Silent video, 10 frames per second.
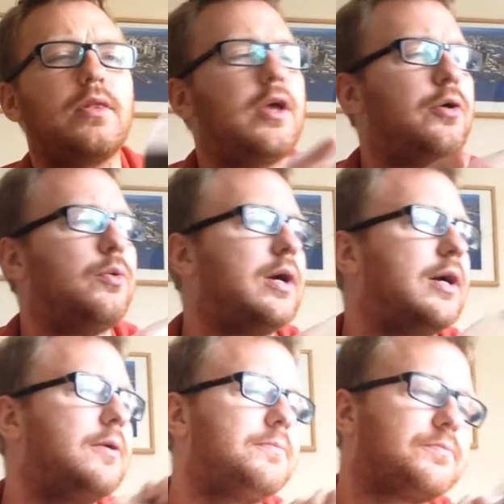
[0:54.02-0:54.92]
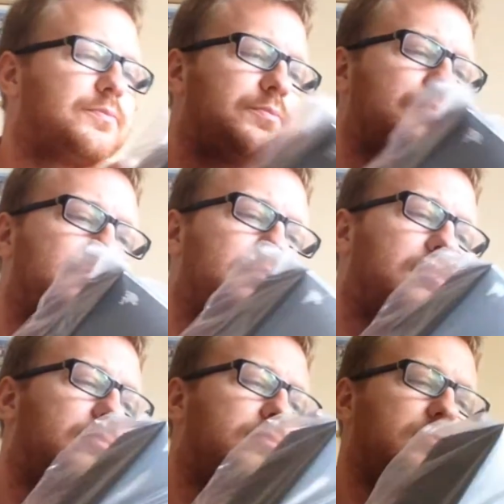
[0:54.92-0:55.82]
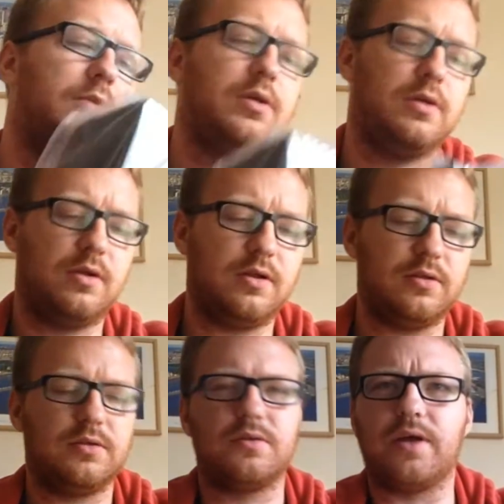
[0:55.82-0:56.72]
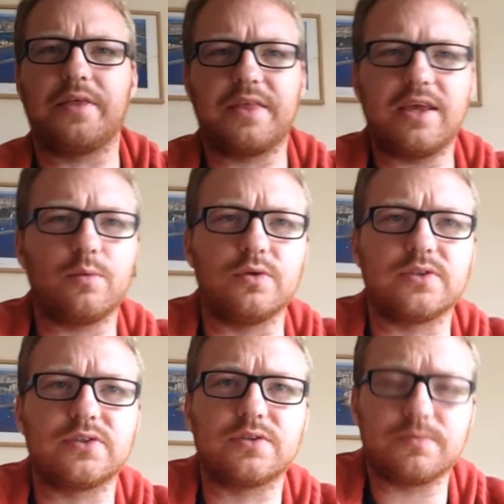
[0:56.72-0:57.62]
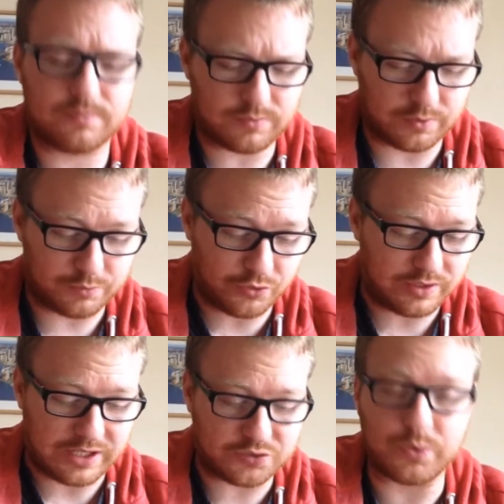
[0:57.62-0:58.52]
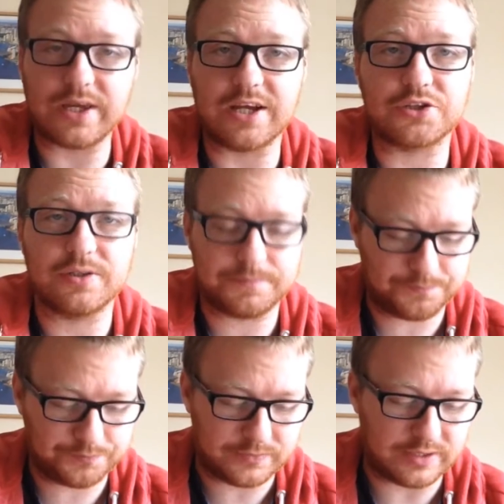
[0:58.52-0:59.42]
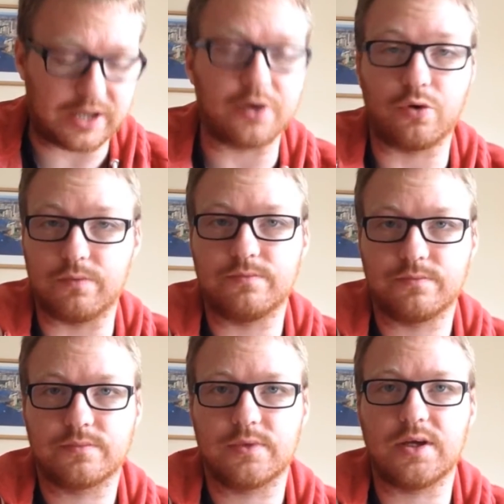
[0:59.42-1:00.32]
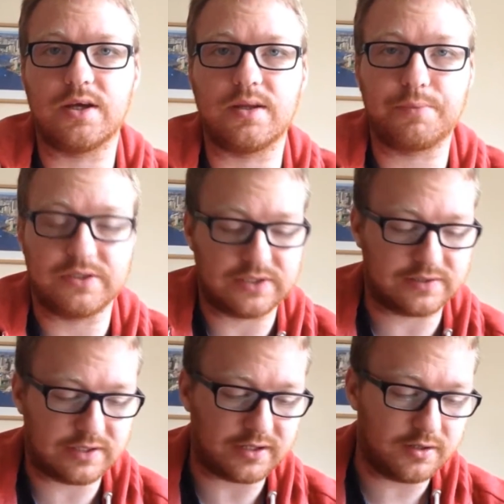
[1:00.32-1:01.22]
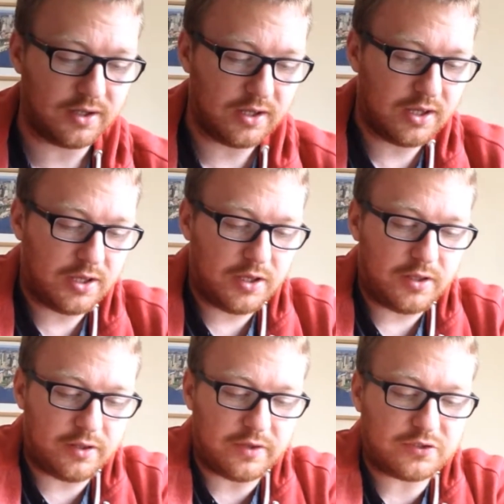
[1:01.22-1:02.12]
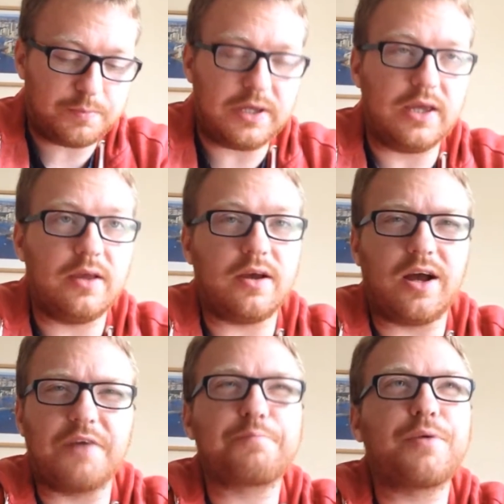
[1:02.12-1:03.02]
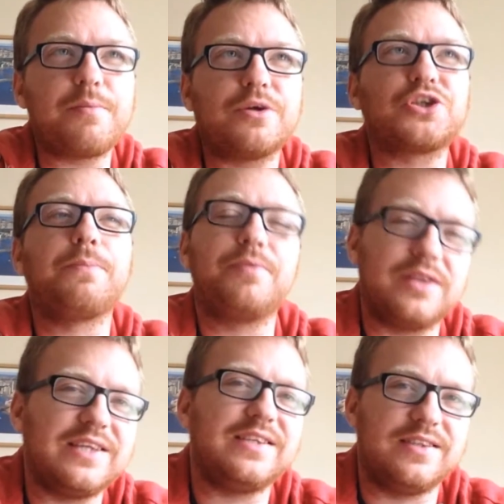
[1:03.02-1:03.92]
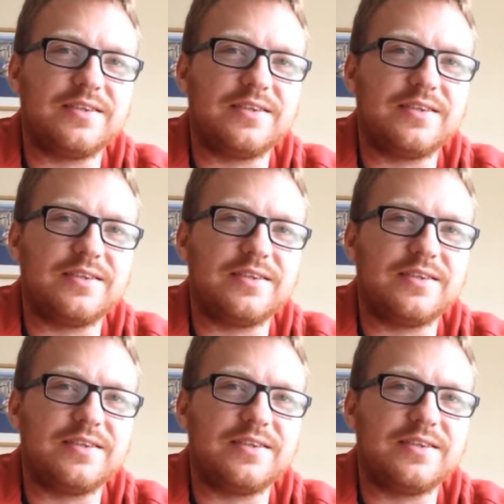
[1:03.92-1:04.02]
now, uh, I think it was it was not last week actually that I got uh, Princess Leia. Now this will be I've pretty much completed